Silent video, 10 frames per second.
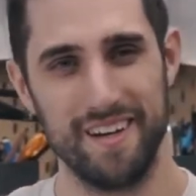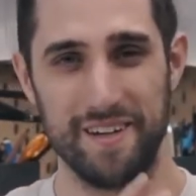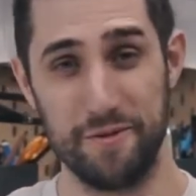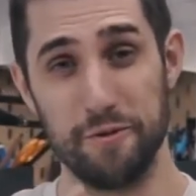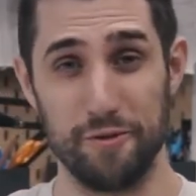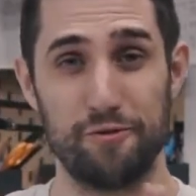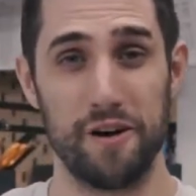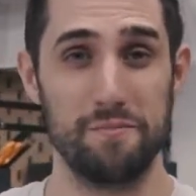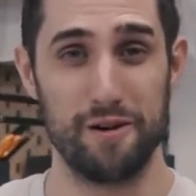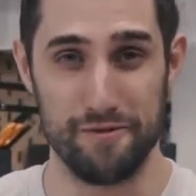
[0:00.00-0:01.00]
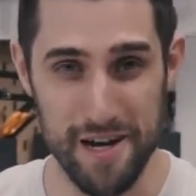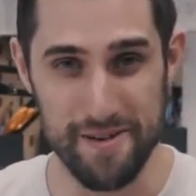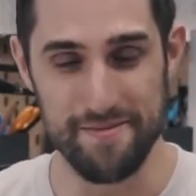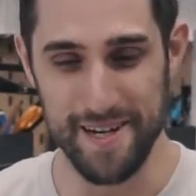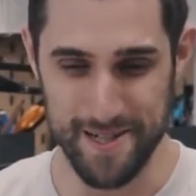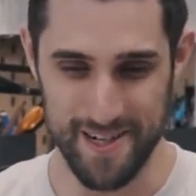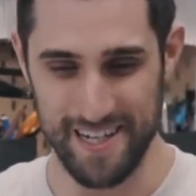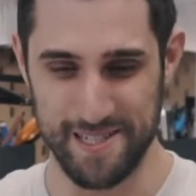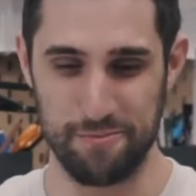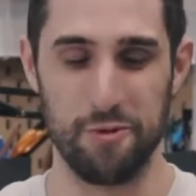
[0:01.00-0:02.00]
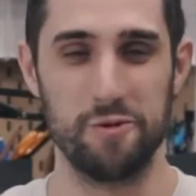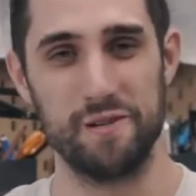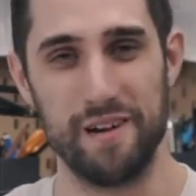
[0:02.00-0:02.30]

you're doing frame-by-frame animation, exporting,